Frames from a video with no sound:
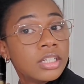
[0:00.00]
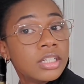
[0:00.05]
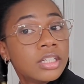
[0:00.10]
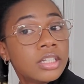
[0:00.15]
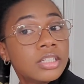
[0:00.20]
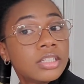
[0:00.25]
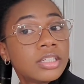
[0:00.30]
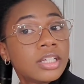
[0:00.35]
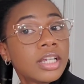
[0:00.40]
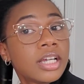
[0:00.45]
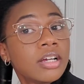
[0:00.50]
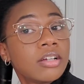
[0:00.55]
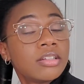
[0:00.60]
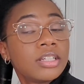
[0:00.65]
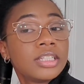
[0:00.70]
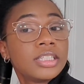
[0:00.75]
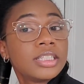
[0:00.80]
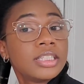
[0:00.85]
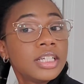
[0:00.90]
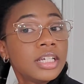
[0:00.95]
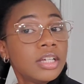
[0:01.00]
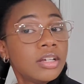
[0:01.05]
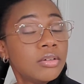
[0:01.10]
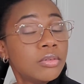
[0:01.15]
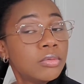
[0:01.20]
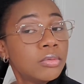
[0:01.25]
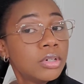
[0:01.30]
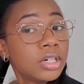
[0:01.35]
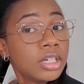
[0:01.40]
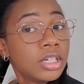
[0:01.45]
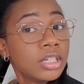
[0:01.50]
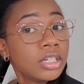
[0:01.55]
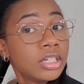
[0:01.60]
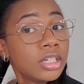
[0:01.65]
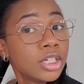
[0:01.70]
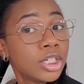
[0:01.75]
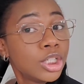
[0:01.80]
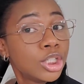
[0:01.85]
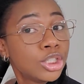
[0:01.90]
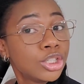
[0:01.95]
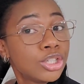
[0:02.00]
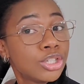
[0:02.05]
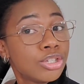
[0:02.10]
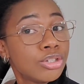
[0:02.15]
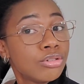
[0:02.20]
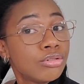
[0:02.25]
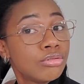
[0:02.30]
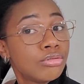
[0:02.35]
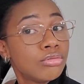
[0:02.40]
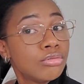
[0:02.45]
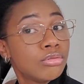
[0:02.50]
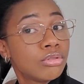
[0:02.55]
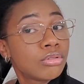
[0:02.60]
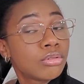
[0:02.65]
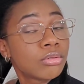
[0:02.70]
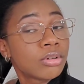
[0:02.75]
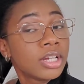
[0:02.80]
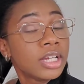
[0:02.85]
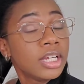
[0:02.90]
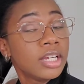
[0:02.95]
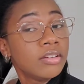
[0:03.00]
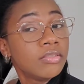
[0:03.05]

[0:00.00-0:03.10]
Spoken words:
Let's count and see. 1, 2, 3,